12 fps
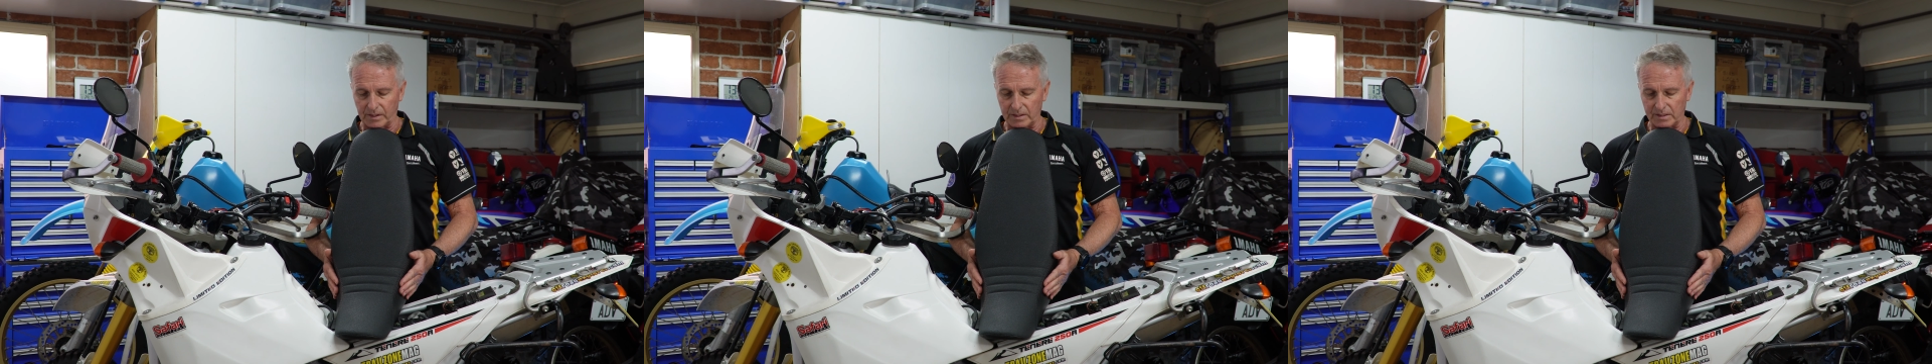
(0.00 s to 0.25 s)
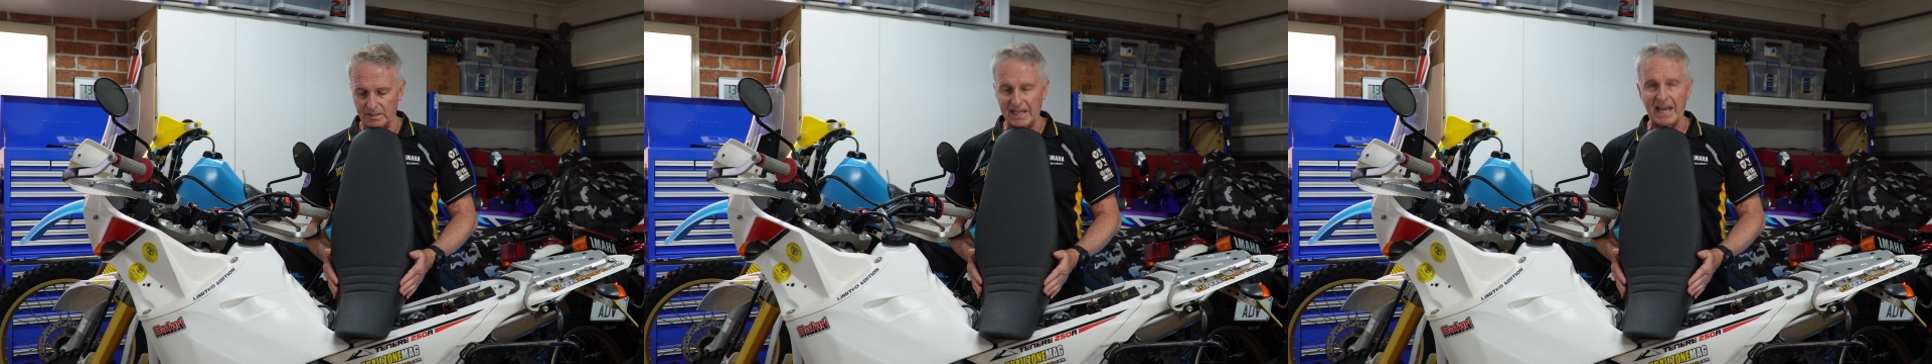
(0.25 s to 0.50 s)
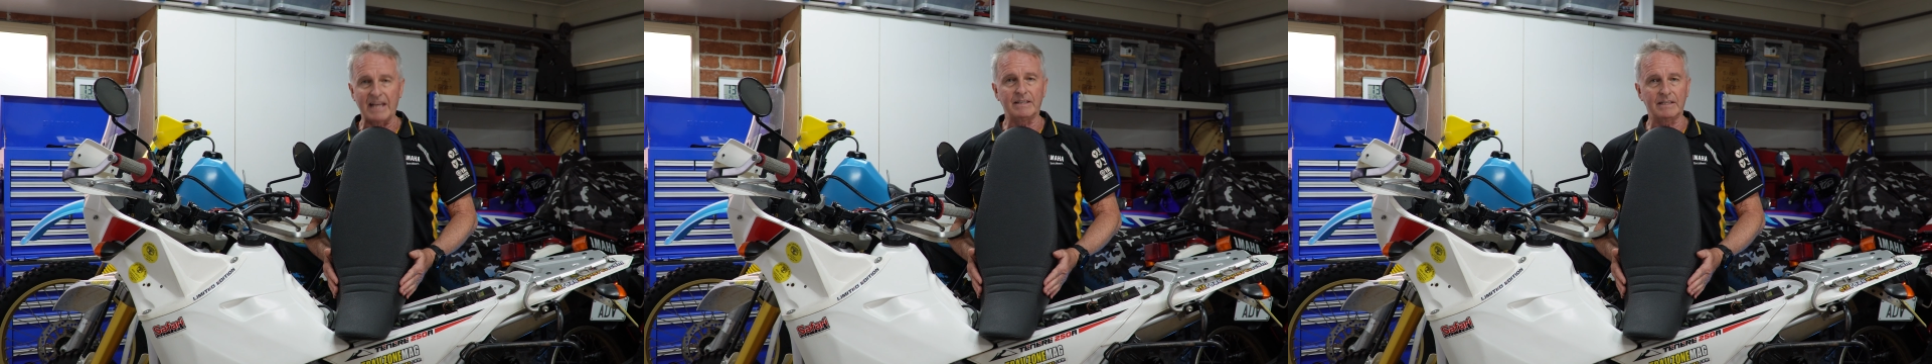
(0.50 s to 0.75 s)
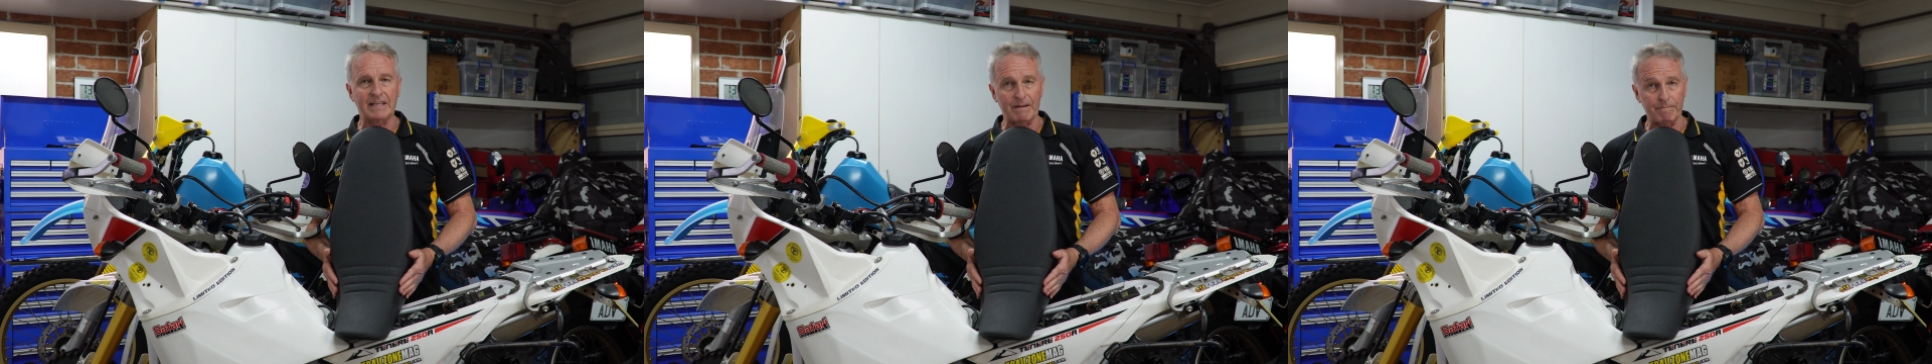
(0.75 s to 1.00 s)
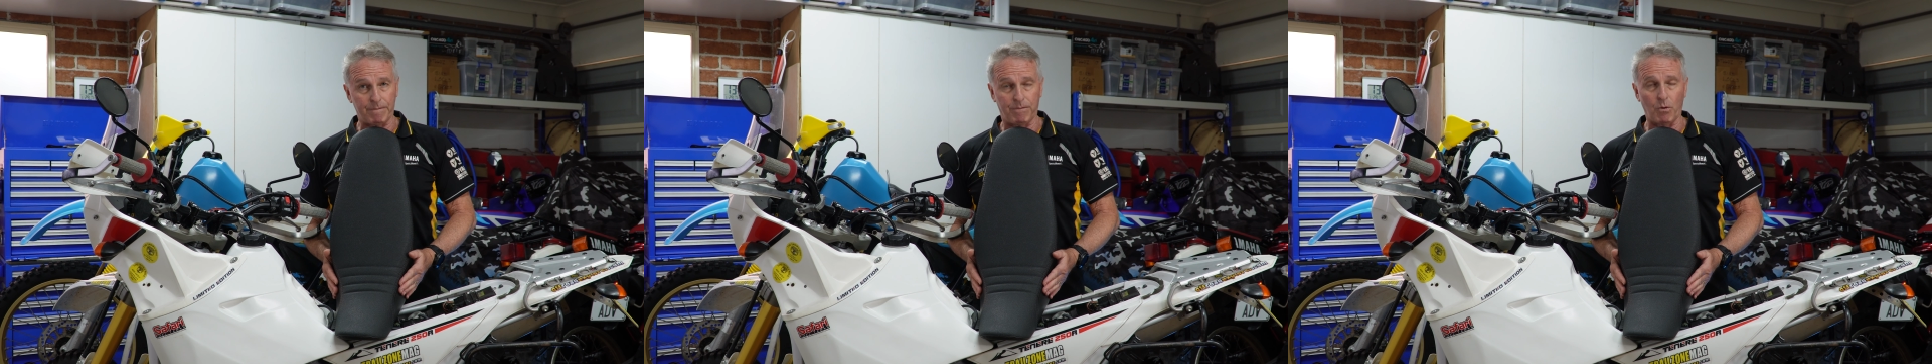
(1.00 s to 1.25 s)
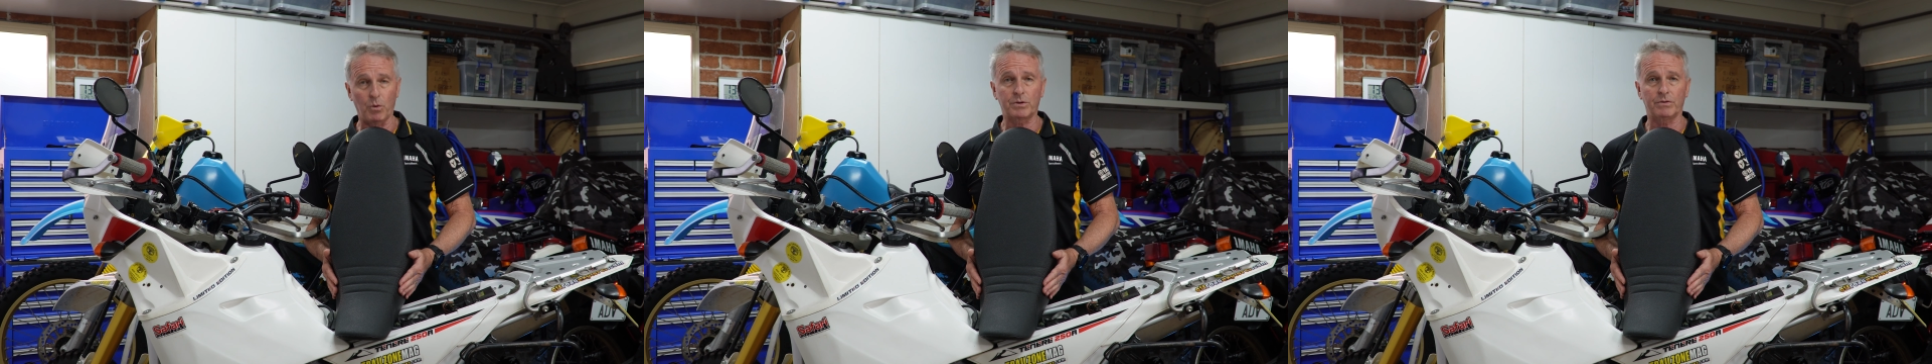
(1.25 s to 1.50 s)
stand and get
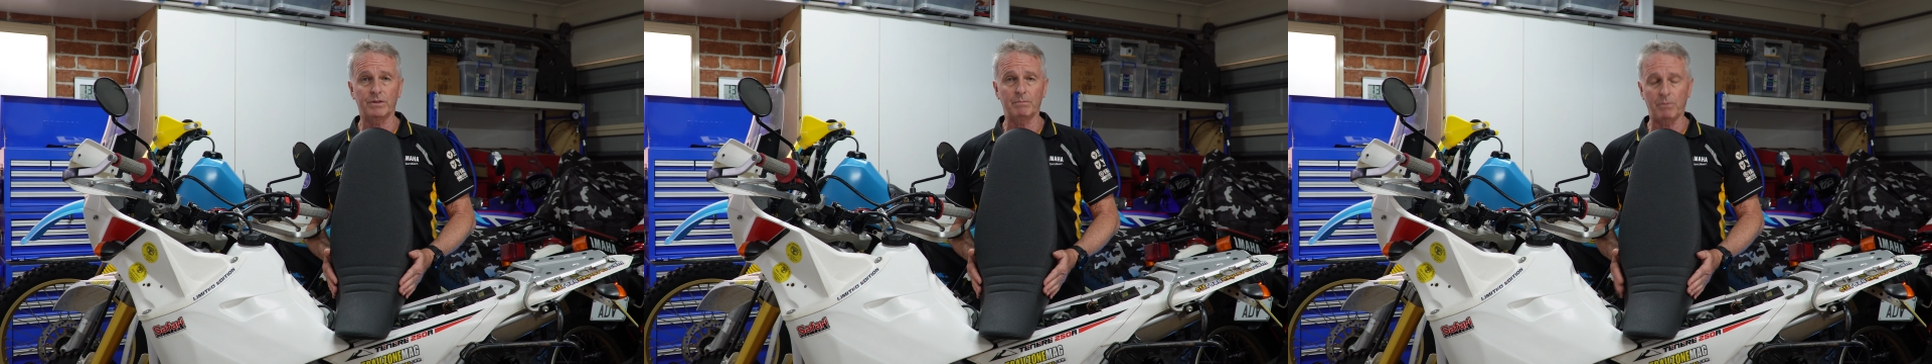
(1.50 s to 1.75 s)
forward on the